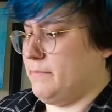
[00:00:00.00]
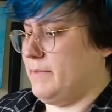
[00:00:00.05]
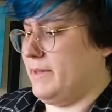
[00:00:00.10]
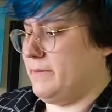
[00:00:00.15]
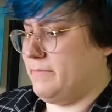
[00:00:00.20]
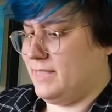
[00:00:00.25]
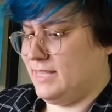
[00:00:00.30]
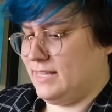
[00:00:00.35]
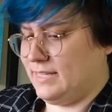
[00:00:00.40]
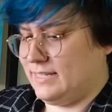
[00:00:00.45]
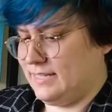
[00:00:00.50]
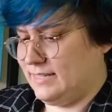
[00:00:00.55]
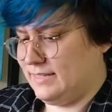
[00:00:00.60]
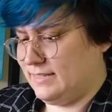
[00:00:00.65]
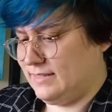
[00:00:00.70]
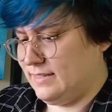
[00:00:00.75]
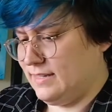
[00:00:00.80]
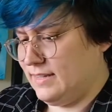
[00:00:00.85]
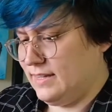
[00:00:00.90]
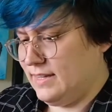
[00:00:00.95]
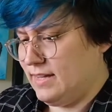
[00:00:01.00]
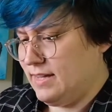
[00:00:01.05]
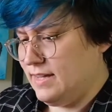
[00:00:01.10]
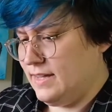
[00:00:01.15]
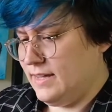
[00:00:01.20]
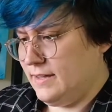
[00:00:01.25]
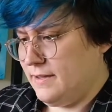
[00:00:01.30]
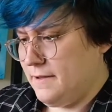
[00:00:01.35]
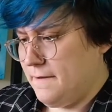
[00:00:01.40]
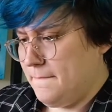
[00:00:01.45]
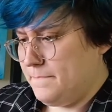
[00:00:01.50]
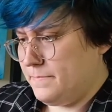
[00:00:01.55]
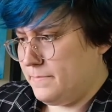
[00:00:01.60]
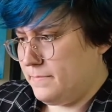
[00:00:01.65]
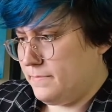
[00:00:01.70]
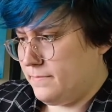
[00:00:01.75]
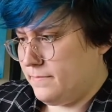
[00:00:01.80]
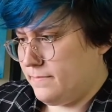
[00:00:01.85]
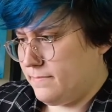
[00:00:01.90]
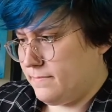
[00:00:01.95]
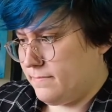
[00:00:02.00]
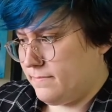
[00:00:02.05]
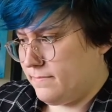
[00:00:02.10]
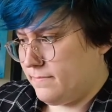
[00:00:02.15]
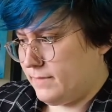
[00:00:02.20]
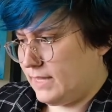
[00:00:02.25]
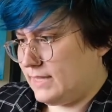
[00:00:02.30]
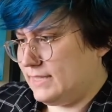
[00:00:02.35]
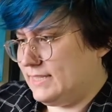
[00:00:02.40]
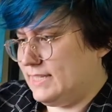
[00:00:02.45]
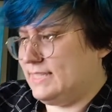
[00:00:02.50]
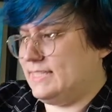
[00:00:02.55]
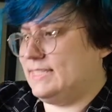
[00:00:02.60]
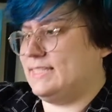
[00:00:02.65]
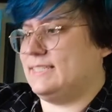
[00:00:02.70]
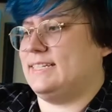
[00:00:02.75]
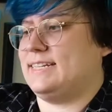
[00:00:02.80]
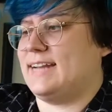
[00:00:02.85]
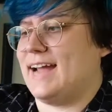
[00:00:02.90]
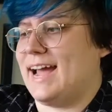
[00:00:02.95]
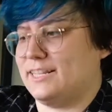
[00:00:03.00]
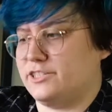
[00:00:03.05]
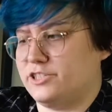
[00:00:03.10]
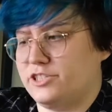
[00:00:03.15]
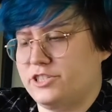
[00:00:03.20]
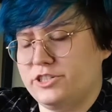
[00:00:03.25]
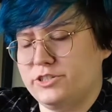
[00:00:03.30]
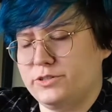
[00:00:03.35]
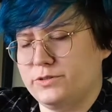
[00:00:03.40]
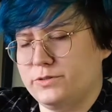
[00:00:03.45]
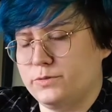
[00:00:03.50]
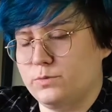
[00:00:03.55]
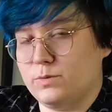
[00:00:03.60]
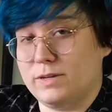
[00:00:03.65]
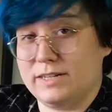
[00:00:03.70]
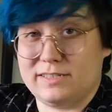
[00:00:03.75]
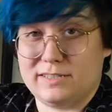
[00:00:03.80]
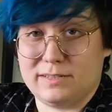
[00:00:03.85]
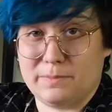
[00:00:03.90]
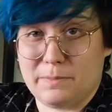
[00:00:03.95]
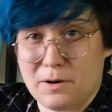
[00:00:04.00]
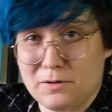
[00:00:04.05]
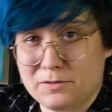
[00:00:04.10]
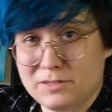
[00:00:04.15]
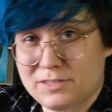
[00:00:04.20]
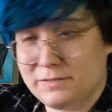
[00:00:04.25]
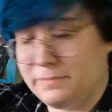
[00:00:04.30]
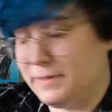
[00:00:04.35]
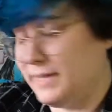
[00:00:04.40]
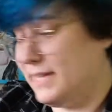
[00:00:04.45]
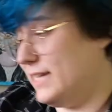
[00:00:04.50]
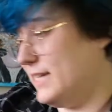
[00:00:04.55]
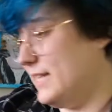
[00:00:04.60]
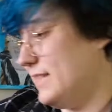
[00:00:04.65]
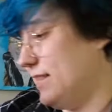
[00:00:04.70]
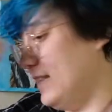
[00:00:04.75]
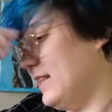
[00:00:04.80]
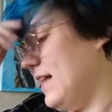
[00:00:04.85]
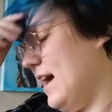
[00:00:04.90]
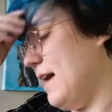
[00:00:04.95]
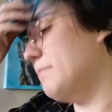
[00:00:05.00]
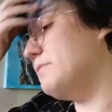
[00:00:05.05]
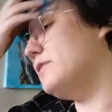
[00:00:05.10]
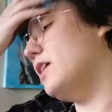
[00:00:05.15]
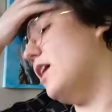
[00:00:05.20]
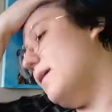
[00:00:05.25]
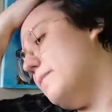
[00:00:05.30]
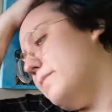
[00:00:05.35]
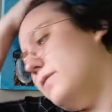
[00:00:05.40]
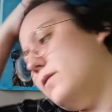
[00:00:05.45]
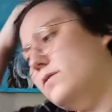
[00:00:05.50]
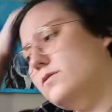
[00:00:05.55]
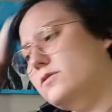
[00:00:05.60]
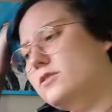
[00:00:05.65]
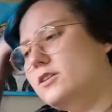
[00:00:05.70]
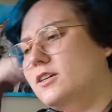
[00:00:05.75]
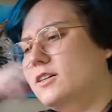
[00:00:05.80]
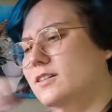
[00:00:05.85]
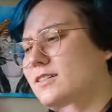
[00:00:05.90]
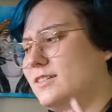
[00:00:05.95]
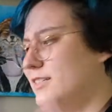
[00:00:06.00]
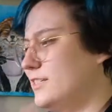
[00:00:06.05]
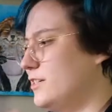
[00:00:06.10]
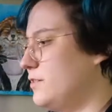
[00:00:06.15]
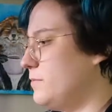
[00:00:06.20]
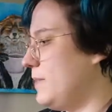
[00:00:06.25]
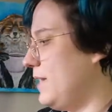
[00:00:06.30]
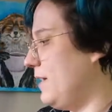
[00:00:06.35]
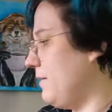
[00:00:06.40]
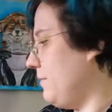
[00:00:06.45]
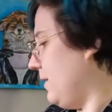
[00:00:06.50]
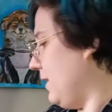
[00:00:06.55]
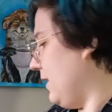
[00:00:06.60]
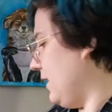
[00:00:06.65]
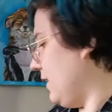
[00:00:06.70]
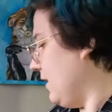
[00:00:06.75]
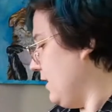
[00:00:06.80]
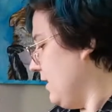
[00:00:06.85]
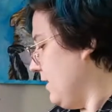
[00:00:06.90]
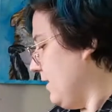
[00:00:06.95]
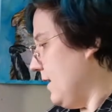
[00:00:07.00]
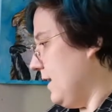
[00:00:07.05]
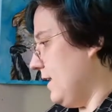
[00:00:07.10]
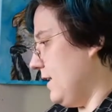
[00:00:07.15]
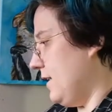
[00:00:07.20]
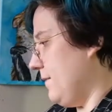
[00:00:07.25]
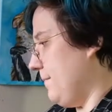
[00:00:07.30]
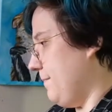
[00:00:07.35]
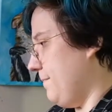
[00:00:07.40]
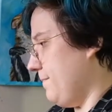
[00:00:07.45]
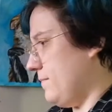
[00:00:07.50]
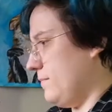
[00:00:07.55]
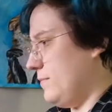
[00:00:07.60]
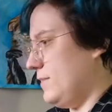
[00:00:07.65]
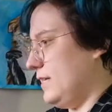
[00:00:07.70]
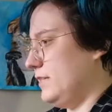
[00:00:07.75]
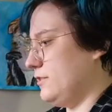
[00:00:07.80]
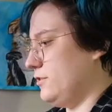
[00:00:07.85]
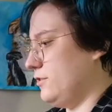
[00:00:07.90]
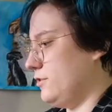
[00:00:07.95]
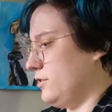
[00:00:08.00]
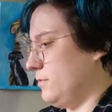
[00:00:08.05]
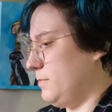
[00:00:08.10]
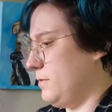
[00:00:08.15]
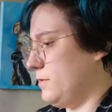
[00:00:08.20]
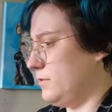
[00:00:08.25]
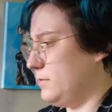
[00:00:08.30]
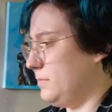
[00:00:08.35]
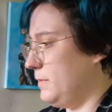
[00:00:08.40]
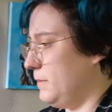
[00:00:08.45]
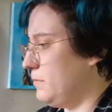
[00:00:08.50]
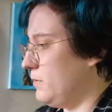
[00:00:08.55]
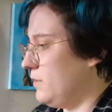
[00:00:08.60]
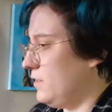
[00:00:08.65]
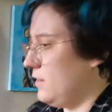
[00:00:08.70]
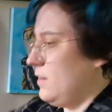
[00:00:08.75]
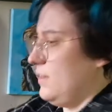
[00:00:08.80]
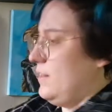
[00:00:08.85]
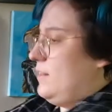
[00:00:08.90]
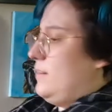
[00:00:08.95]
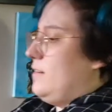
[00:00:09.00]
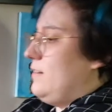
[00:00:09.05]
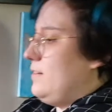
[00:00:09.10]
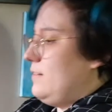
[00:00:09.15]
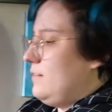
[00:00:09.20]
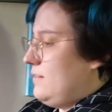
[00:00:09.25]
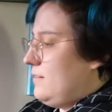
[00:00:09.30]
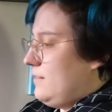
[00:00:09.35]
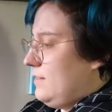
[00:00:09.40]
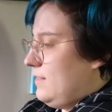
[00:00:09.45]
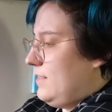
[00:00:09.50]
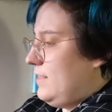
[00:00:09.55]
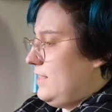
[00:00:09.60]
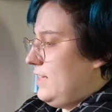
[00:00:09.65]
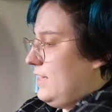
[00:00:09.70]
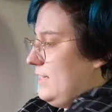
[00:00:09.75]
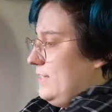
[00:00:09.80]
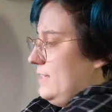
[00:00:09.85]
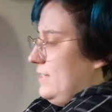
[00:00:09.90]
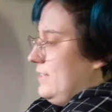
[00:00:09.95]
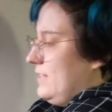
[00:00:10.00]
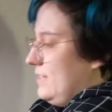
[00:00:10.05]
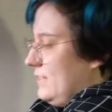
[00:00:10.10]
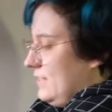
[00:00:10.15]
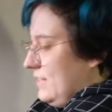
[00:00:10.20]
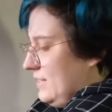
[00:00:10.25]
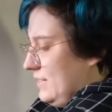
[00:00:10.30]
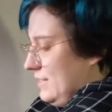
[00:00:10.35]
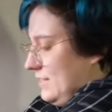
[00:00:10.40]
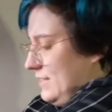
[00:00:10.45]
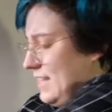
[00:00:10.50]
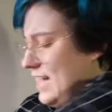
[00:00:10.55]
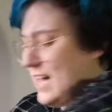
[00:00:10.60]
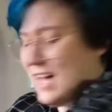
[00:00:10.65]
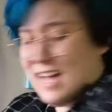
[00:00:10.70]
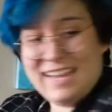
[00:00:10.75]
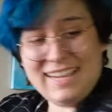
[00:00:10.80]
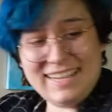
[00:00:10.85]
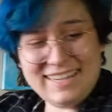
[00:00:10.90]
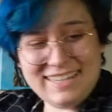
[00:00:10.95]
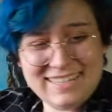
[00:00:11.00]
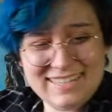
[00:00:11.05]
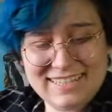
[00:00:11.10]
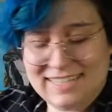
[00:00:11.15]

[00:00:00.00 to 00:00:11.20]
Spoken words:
Maybe this is, because this is attached to what is supposed to be the laptop holder, so maybe these are supposed to be put on this side?